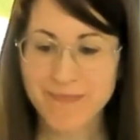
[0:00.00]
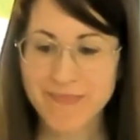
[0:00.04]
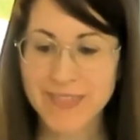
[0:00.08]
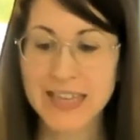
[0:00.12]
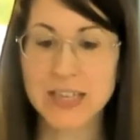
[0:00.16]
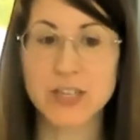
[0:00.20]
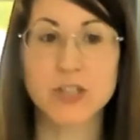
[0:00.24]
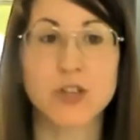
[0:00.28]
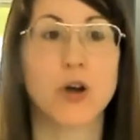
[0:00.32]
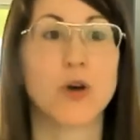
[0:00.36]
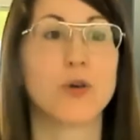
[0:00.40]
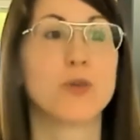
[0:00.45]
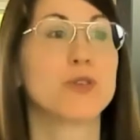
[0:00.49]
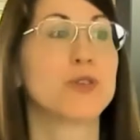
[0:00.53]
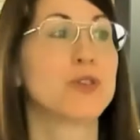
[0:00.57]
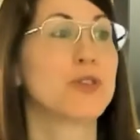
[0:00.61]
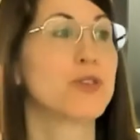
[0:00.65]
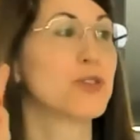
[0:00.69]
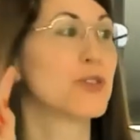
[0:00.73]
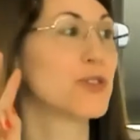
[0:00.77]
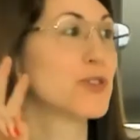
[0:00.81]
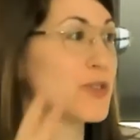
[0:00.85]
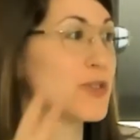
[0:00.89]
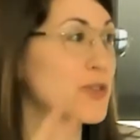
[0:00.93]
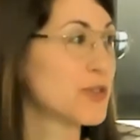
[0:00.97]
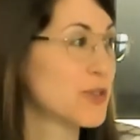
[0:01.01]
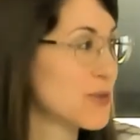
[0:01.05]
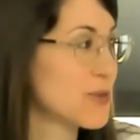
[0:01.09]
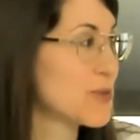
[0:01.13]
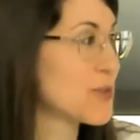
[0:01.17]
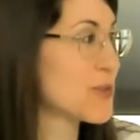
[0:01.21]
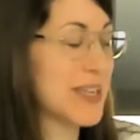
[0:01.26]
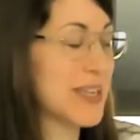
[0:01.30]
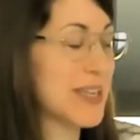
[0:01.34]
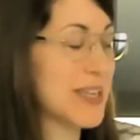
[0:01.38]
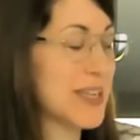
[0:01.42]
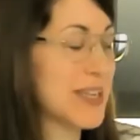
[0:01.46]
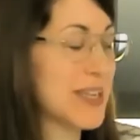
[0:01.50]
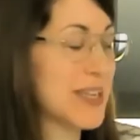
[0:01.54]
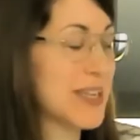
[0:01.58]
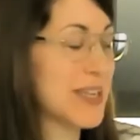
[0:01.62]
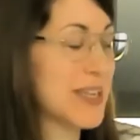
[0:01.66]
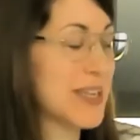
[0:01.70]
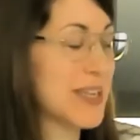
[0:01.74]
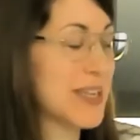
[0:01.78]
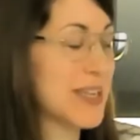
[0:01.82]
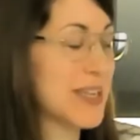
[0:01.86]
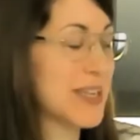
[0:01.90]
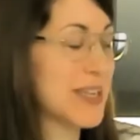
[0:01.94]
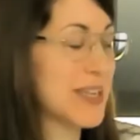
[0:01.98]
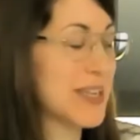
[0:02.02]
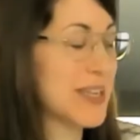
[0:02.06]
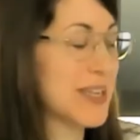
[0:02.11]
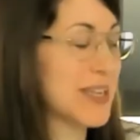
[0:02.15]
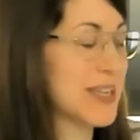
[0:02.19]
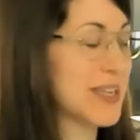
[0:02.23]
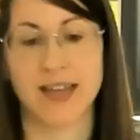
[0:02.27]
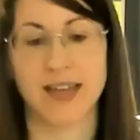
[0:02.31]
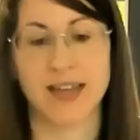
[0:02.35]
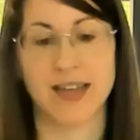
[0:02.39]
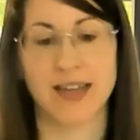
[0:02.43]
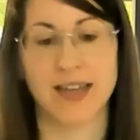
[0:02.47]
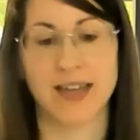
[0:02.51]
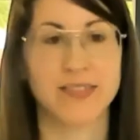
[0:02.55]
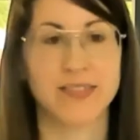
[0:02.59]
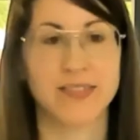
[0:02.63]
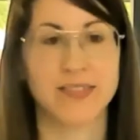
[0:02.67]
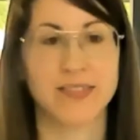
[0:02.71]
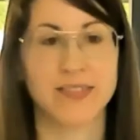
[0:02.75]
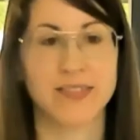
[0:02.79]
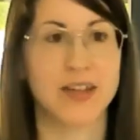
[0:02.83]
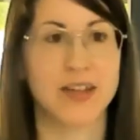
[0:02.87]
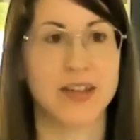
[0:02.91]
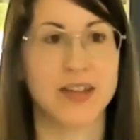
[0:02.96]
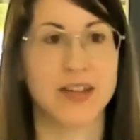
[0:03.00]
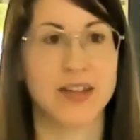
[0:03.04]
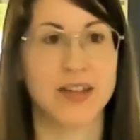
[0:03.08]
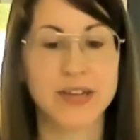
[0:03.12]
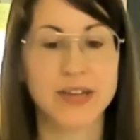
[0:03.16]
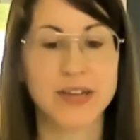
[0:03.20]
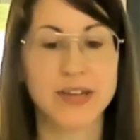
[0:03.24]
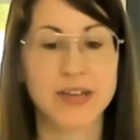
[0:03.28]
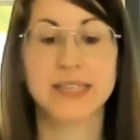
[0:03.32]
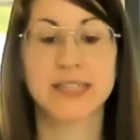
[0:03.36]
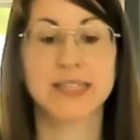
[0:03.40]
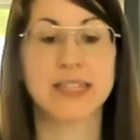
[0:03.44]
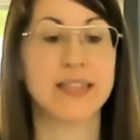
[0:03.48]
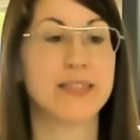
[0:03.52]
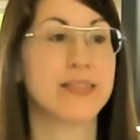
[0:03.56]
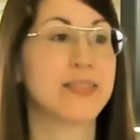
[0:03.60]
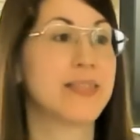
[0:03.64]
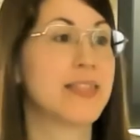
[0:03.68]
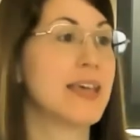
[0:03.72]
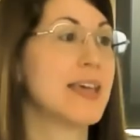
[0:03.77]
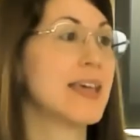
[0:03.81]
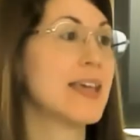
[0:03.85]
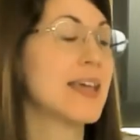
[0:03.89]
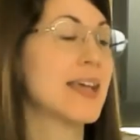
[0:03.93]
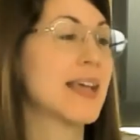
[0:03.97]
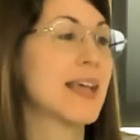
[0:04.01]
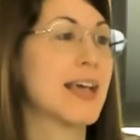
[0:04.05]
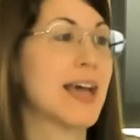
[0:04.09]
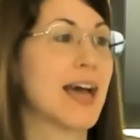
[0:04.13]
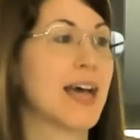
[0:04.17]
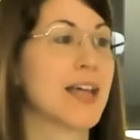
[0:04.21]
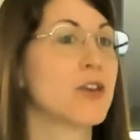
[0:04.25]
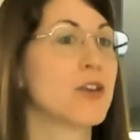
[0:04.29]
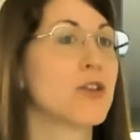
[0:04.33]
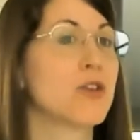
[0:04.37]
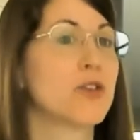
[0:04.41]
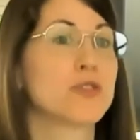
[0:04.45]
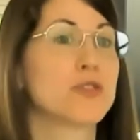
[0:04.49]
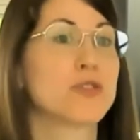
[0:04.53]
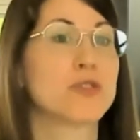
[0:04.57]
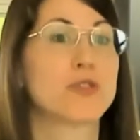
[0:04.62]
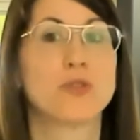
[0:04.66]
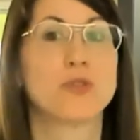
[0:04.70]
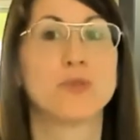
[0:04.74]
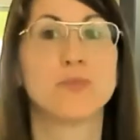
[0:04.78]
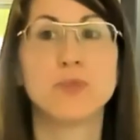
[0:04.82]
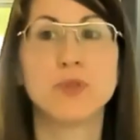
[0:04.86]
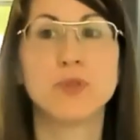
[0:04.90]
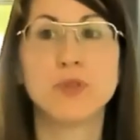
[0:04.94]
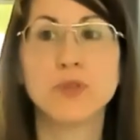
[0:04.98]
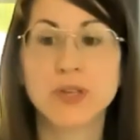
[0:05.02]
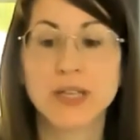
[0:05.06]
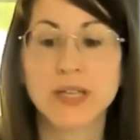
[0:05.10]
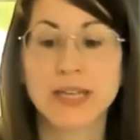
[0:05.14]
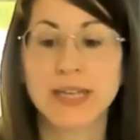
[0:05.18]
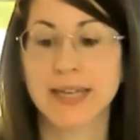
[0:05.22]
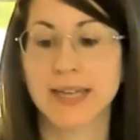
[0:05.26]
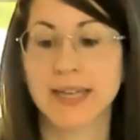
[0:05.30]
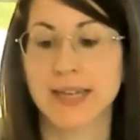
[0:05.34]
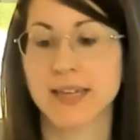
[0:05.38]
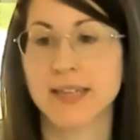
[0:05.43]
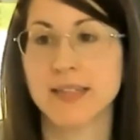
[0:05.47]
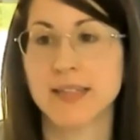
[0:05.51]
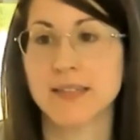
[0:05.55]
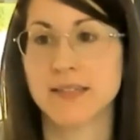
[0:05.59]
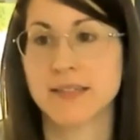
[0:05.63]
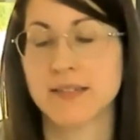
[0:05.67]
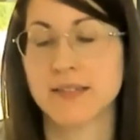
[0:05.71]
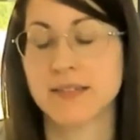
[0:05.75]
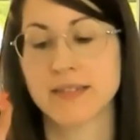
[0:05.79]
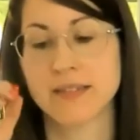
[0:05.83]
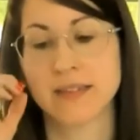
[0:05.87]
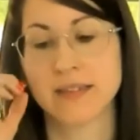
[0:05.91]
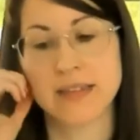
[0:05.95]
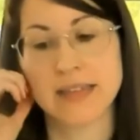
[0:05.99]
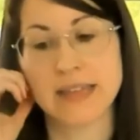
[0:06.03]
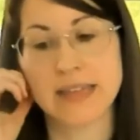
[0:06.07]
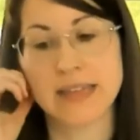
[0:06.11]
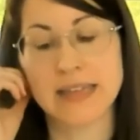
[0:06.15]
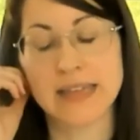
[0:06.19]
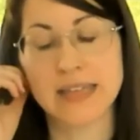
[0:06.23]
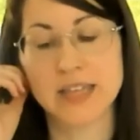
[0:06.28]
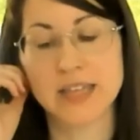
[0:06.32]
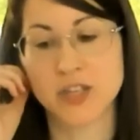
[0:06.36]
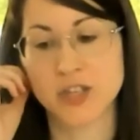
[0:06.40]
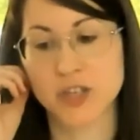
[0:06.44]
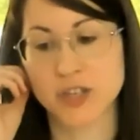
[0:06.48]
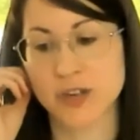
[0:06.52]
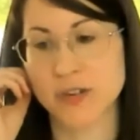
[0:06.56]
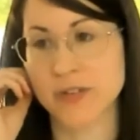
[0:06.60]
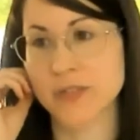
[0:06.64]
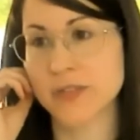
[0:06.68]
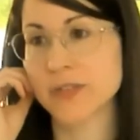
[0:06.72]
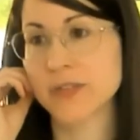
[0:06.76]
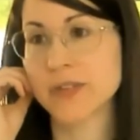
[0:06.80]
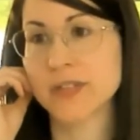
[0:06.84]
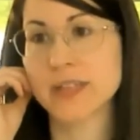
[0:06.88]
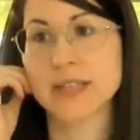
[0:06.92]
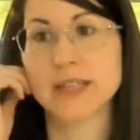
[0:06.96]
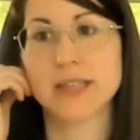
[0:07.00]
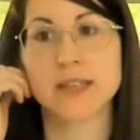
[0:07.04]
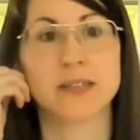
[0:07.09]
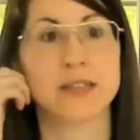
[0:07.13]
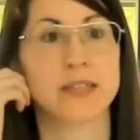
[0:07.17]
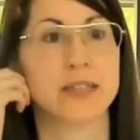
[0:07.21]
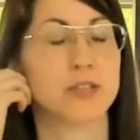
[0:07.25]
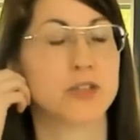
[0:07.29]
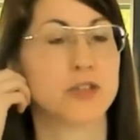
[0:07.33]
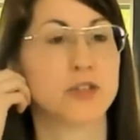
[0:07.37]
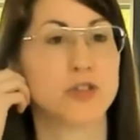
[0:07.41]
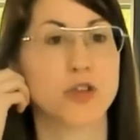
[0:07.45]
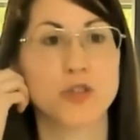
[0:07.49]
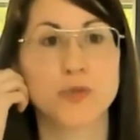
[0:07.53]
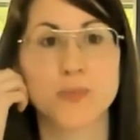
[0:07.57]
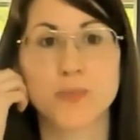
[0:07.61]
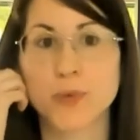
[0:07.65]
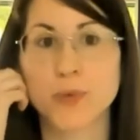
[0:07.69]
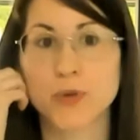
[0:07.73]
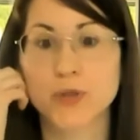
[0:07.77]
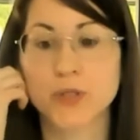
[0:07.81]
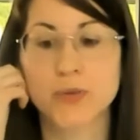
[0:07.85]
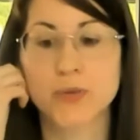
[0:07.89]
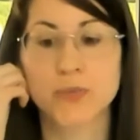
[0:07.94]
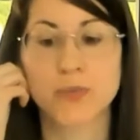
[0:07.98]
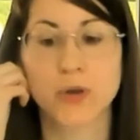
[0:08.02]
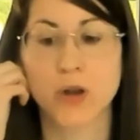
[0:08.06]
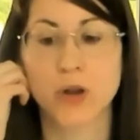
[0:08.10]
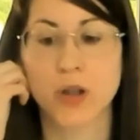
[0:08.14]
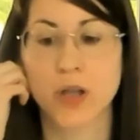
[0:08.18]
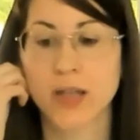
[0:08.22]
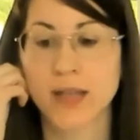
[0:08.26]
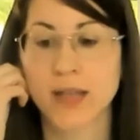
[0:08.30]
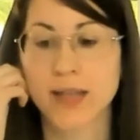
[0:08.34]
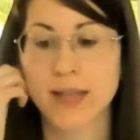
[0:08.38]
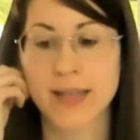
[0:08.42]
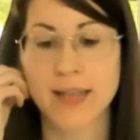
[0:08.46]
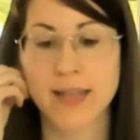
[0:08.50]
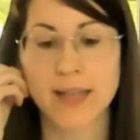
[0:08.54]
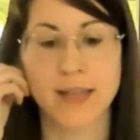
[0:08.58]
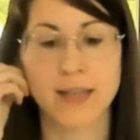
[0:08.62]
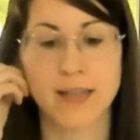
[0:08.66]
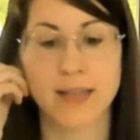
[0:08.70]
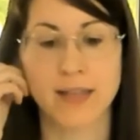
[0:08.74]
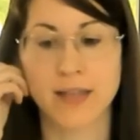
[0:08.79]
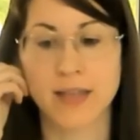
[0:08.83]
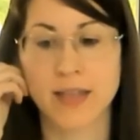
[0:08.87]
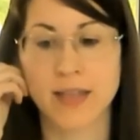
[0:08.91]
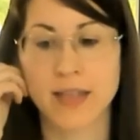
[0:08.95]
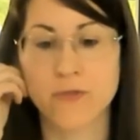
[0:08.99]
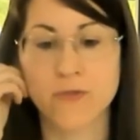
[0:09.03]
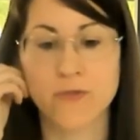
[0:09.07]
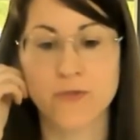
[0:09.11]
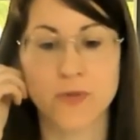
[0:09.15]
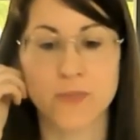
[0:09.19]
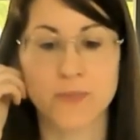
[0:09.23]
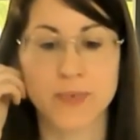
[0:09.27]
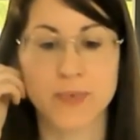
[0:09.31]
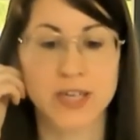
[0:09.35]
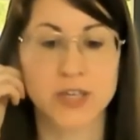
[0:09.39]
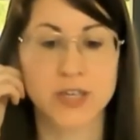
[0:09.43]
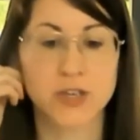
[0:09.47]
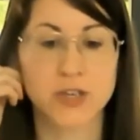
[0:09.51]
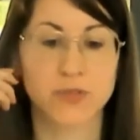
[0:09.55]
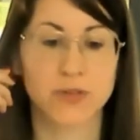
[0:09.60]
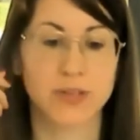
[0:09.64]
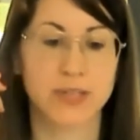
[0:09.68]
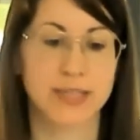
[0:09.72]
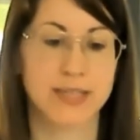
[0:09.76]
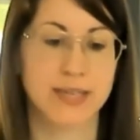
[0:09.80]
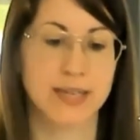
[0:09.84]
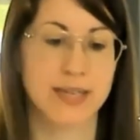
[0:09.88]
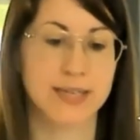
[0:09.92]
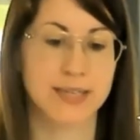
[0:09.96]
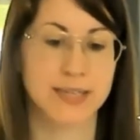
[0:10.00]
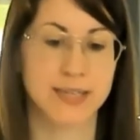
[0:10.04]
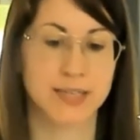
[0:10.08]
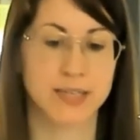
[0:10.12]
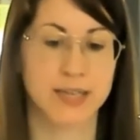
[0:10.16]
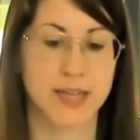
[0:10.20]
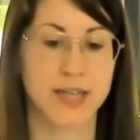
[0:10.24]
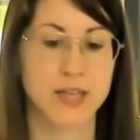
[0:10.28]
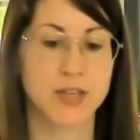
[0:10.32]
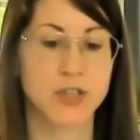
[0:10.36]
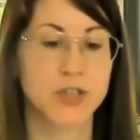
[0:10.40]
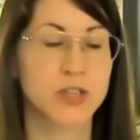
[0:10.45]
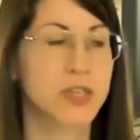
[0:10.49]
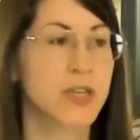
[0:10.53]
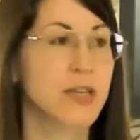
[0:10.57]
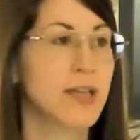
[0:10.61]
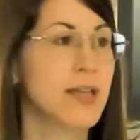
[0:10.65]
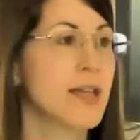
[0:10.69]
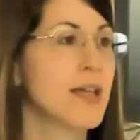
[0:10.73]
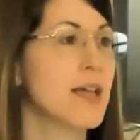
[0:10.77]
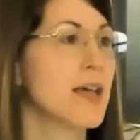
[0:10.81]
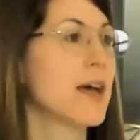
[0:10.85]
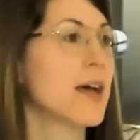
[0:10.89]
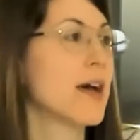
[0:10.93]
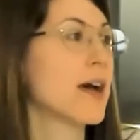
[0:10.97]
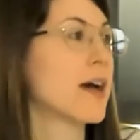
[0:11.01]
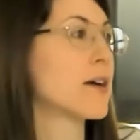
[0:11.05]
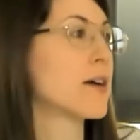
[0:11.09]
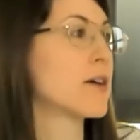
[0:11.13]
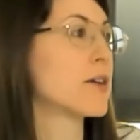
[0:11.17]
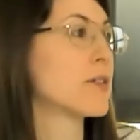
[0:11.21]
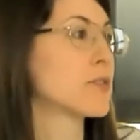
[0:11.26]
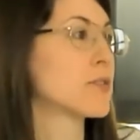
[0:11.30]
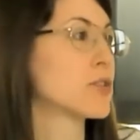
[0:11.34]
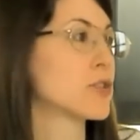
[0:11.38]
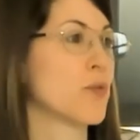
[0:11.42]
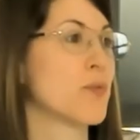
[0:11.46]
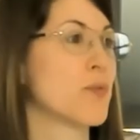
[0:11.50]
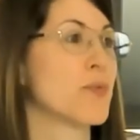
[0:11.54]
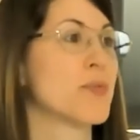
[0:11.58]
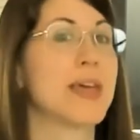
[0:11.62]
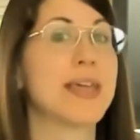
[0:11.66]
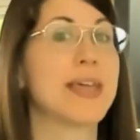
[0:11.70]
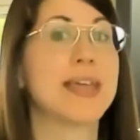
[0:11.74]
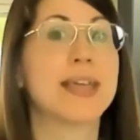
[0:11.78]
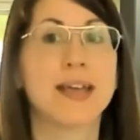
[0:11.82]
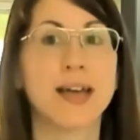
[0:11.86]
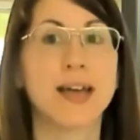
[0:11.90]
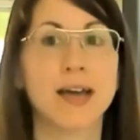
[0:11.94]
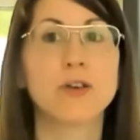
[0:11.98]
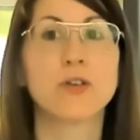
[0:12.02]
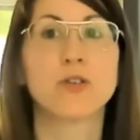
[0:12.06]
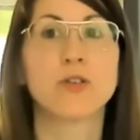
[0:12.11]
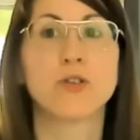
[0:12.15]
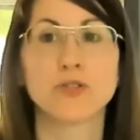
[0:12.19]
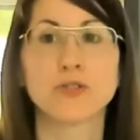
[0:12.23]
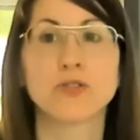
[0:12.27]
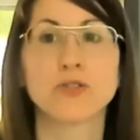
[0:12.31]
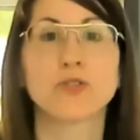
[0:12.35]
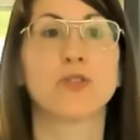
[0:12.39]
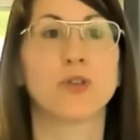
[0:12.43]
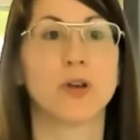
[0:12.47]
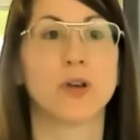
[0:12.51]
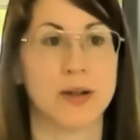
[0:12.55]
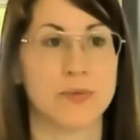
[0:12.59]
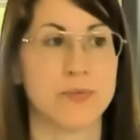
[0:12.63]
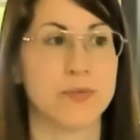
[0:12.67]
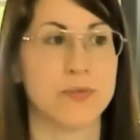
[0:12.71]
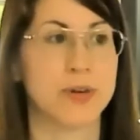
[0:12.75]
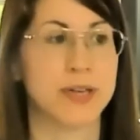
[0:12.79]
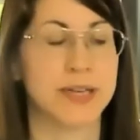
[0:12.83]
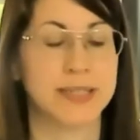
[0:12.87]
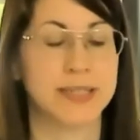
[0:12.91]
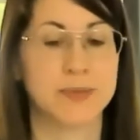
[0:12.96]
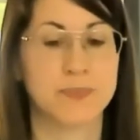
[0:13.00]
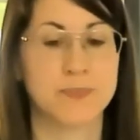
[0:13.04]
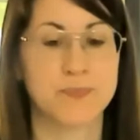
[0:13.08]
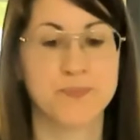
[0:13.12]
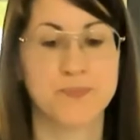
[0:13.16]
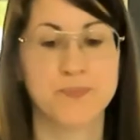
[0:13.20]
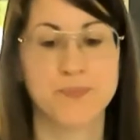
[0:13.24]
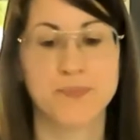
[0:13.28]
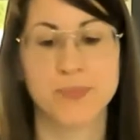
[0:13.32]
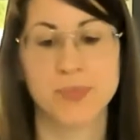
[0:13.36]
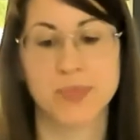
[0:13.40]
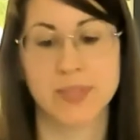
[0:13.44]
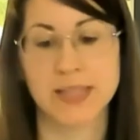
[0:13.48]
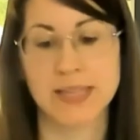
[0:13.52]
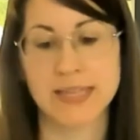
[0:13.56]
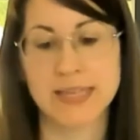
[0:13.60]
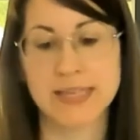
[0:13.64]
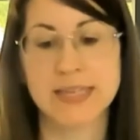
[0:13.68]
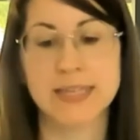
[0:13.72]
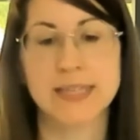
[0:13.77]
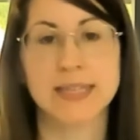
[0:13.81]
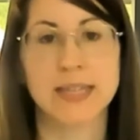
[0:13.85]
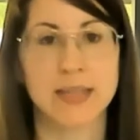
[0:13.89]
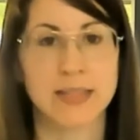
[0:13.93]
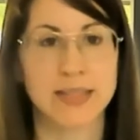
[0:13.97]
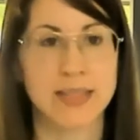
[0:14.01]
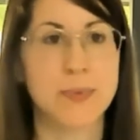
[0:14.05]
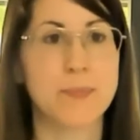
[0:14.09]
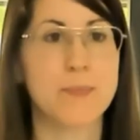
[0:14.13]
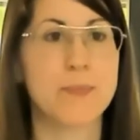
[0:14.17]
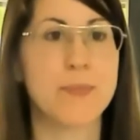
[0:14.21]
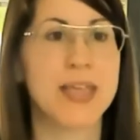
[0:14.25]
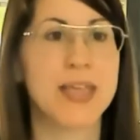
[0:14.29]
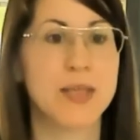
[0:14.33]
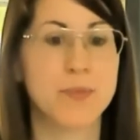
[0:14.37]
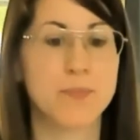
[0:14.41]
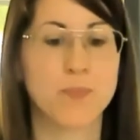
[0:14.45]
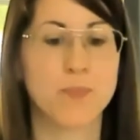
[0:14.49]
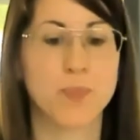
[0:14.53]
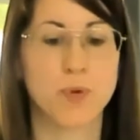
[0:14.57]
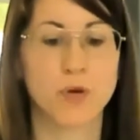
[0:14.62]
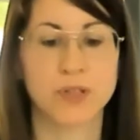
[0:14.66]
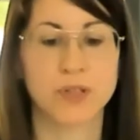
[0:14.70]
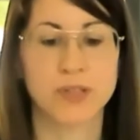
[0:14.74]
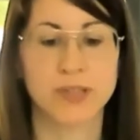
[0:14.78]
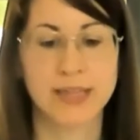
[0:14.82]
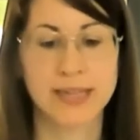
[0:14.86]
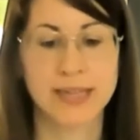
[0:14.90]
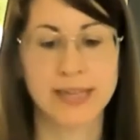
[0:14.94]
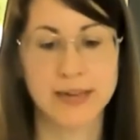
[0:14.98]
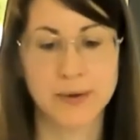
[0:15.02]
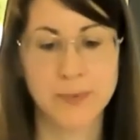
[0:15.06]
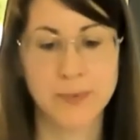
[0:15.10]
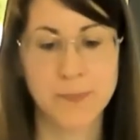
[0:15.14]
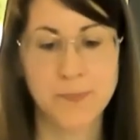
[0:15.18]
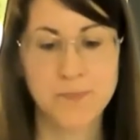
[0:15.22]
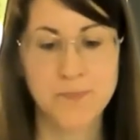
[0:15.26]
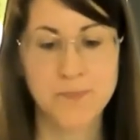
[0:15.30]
So 2 suspects, and they are arrested. They cannot communicate each other. There is not possible information exchange, so they cannot collaborate. This is the main point here.